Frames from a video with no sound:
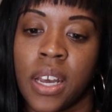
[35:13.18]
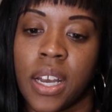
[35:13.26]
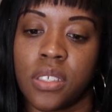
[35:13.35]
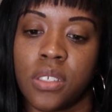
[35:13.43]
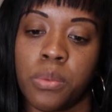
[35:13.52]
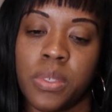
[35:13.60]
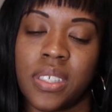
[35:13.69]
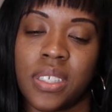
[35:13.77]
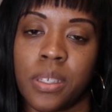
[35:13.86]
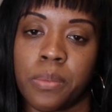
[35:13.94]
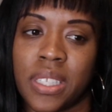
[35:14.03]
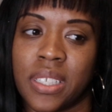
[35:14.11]
I just want to see
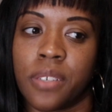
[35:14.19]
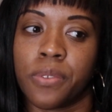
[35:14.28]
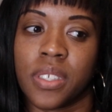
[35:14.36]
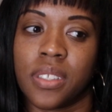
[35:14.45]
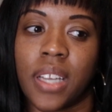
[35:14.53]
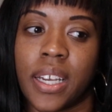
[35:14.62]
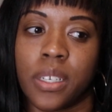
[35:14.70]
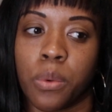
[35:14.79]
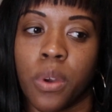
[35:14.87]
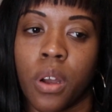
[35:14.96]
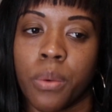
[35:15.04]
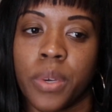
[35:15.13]
something different. Like,
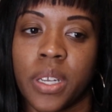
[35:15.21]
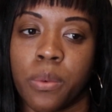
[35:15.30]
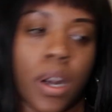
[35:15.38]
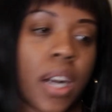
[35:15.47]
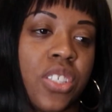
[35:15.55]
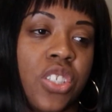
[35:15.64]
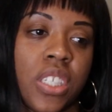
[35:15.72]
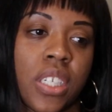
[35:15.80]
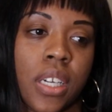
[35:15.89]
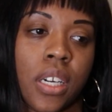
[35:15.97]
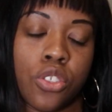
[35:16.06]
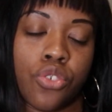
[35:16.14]
we're already
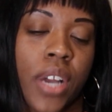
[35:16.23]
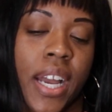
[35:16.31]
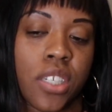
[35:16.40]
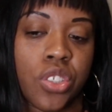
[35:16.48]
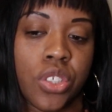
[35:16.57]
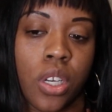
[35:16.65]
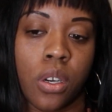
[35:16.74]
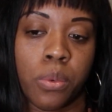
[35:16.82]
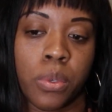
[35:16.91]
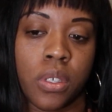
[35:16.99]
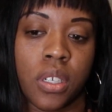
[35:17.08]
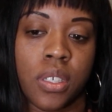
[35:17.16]
watching a drag show.
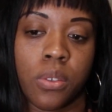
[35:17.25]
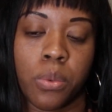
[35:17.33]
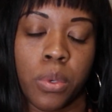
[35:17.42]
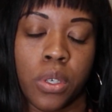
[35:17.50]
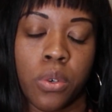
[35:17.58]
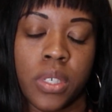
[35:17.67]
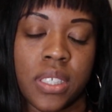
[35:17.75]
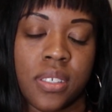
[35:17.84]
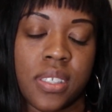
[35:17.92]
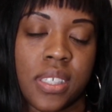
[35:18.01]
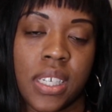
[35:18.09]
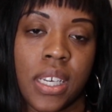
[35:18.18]
We're going
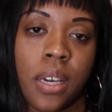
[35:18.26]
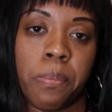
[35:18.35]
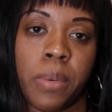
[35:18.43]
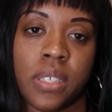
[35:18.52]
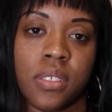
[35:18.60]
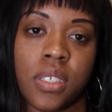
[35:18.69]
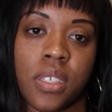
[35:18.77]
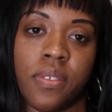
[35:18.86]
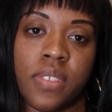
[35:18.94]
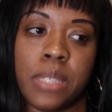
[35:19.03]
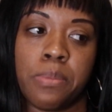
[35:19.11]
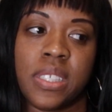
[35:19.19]
to see a bunch of
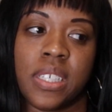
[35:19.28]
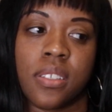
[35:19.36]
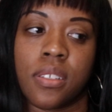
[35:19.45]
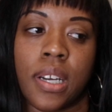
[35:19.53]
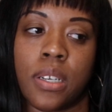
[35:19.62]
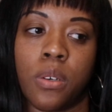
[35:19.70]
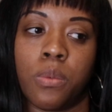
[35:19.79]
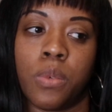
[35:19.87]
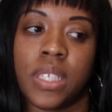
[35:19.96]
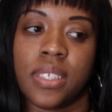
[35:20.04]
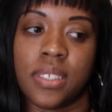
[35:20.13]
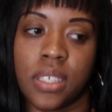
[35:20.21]
lip sync. So I don't
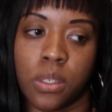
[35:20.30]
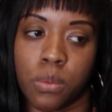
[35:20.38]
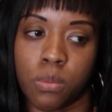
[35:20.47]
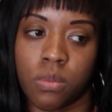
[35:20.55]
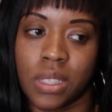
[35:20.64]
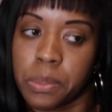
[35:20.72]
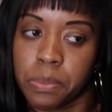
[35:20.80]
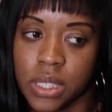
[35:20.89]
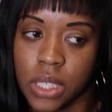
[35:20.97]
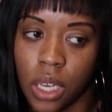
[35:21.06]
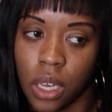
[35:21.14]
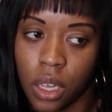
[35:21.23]
want to see you lip
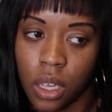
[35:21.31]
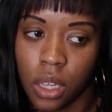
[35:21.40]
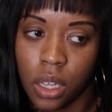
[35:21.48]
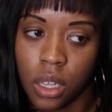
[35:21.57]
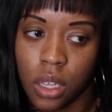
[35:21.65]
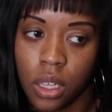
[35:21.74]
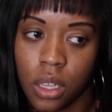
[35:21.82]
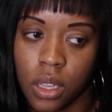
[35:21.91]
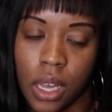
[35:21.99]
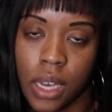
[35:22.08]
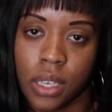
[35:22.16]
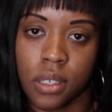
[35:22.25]
sync.
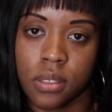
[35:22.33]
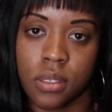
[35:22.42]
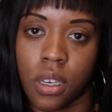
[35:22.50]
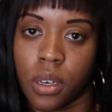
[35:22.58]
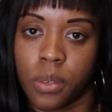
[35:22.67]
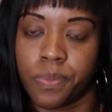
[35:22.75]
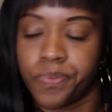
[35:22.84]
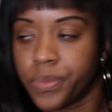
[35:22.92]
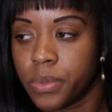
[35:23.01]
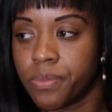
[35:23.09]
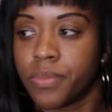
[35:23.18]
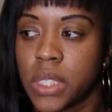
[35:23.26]
Like, so
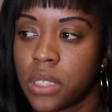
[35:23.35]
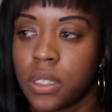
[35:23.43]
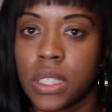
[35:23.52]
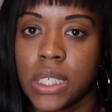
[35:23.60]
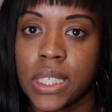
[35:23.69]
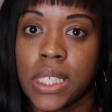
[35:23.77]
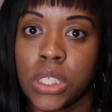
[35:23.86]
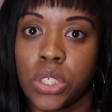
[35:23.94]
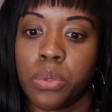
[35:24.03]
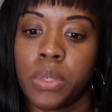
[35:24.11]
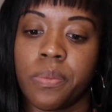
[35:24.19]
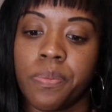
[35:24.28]
let's get
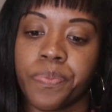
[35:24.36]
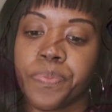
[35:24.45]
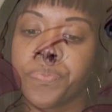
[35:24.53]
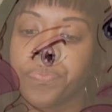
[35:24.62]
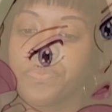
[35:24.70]
into it.